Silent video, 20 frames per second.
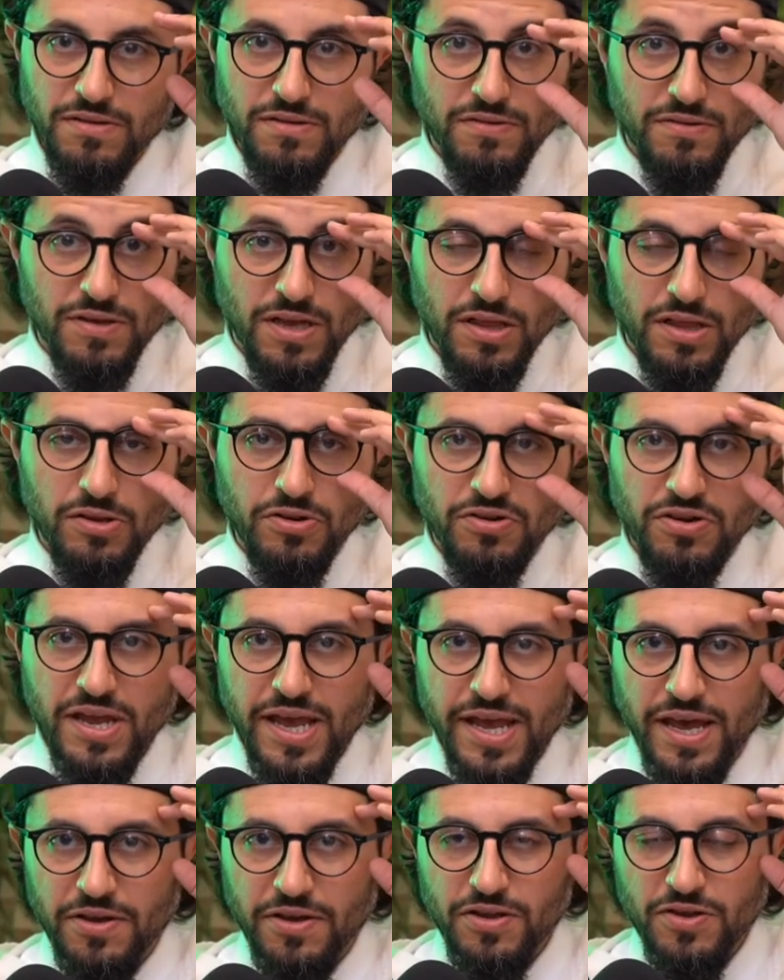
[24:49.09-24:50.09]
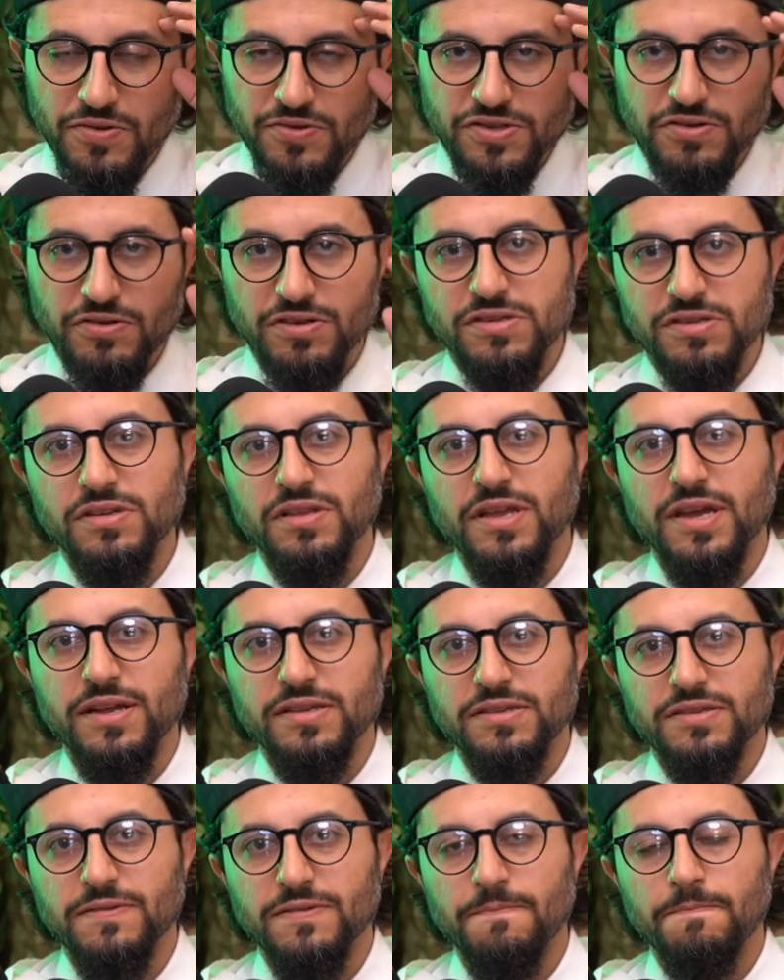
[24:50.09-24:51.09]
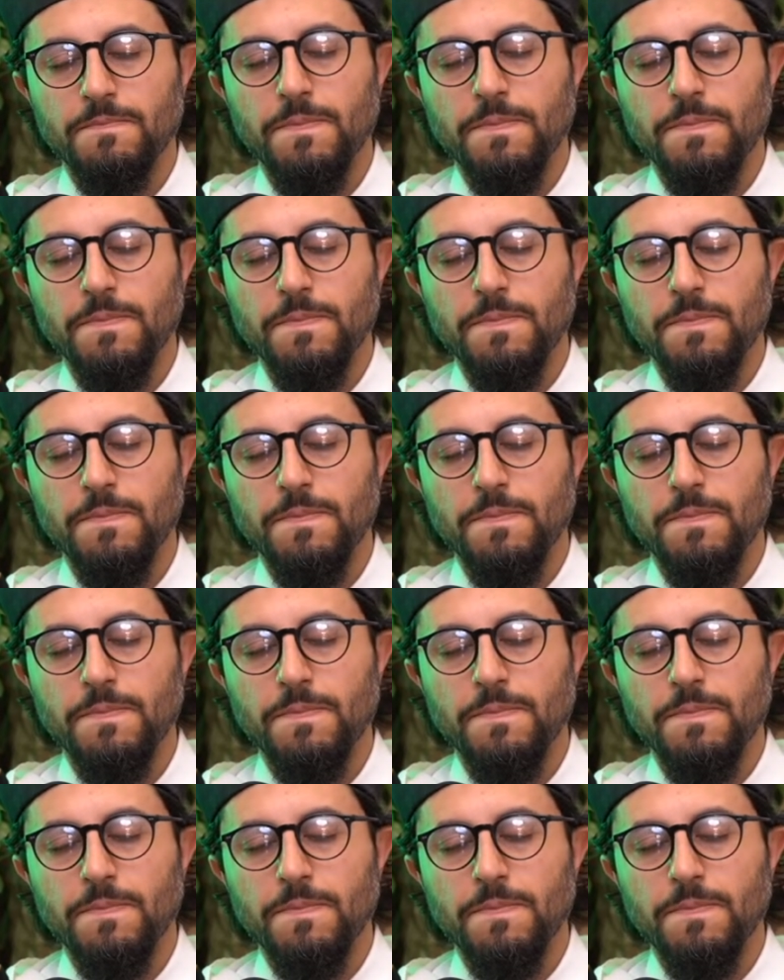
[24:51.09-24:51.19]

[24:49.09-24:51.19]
Okay, learn how to use your intellect.